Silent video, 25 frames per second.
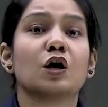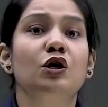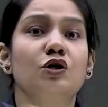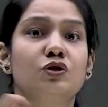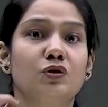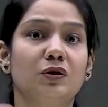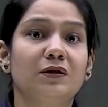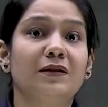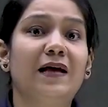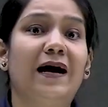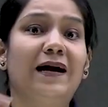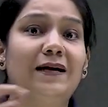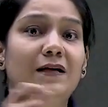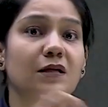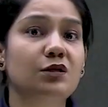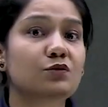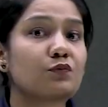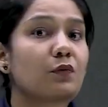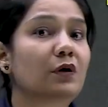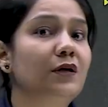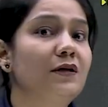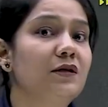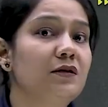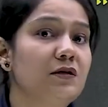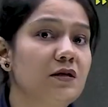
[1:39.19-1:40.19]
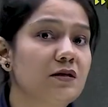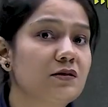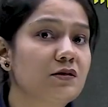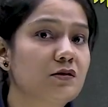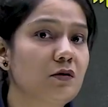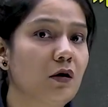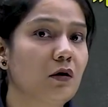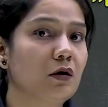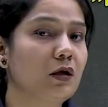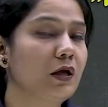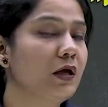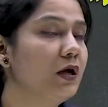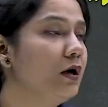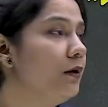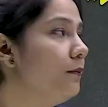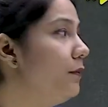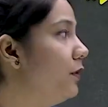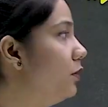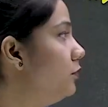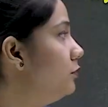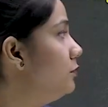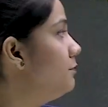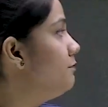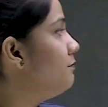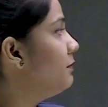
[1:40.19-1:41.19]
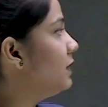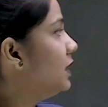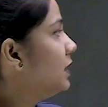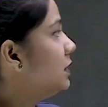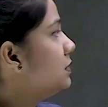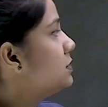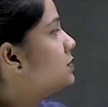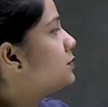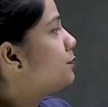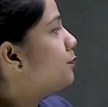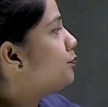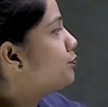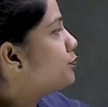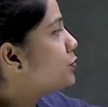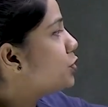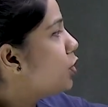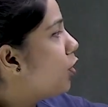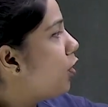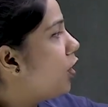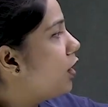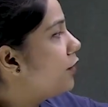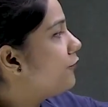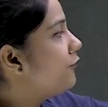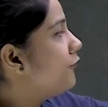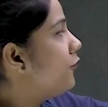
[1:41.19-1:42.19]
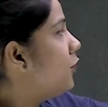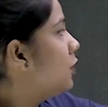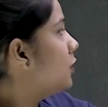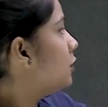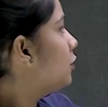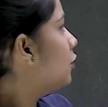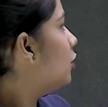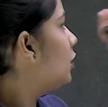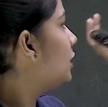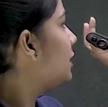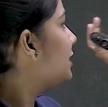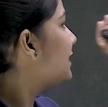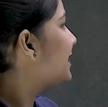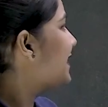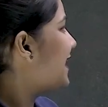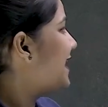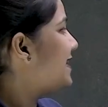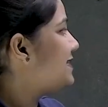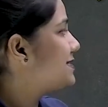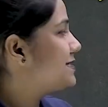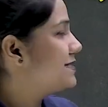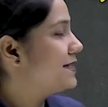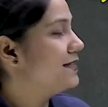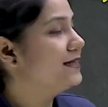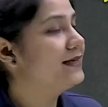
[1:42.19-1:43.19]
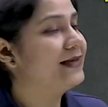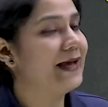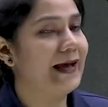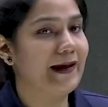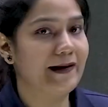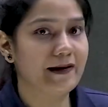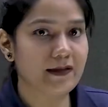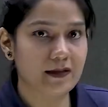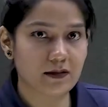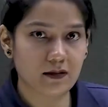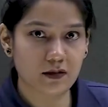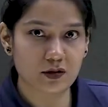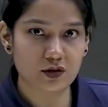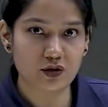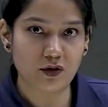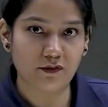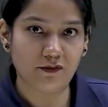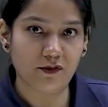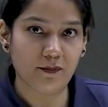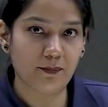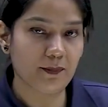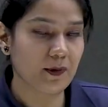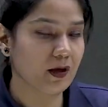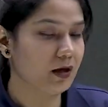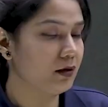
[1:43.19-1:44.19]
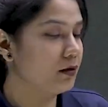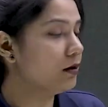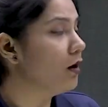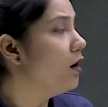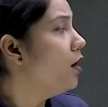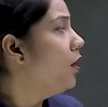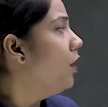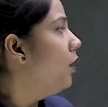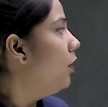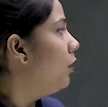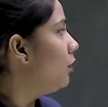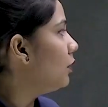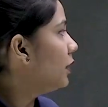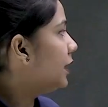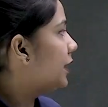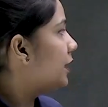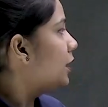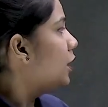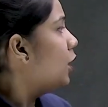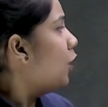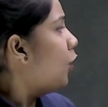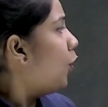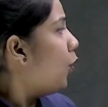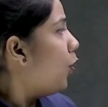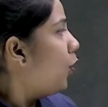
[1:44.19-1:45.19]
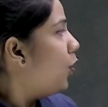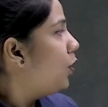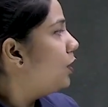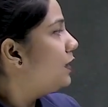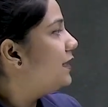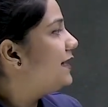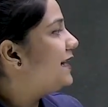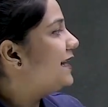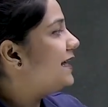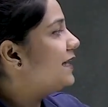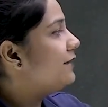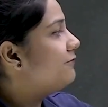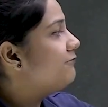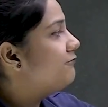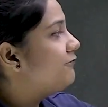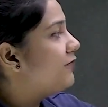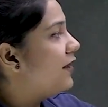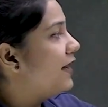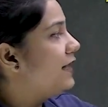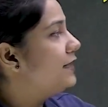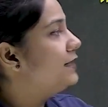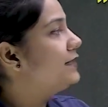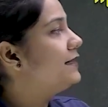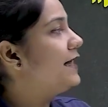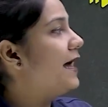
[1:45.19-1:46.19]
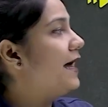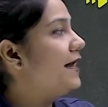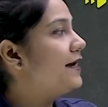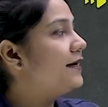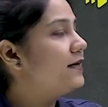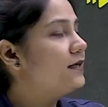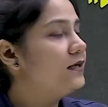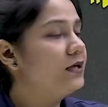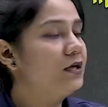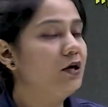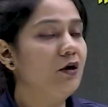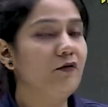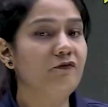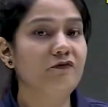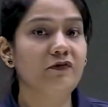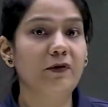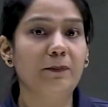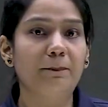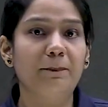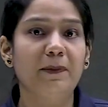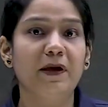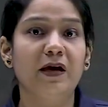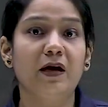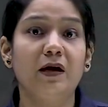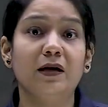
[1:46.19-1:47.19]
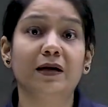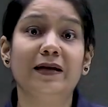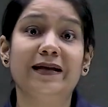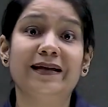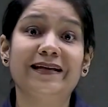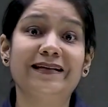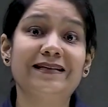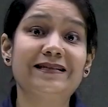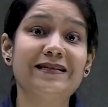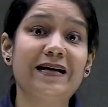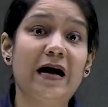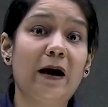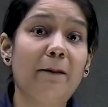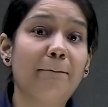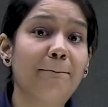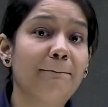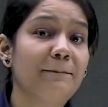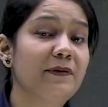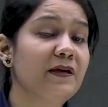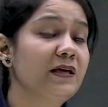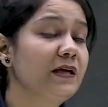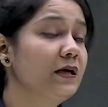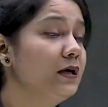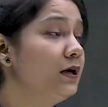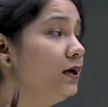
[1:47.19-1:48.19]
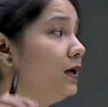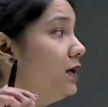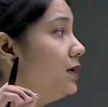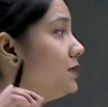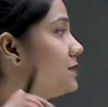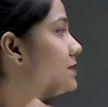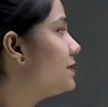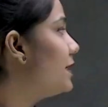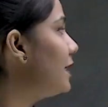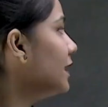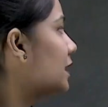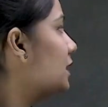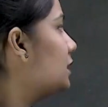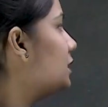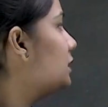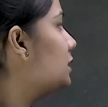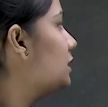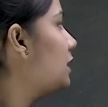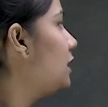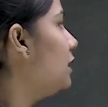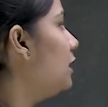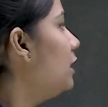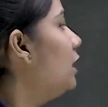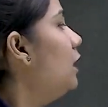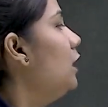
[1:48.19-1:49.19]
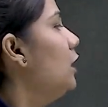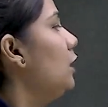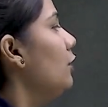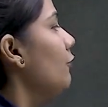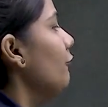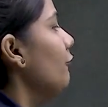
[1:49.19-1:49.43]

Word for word: So, that is what it is talking about, means pure for contrasting characters of a pair. Okay, only one character of the pair, it appears in the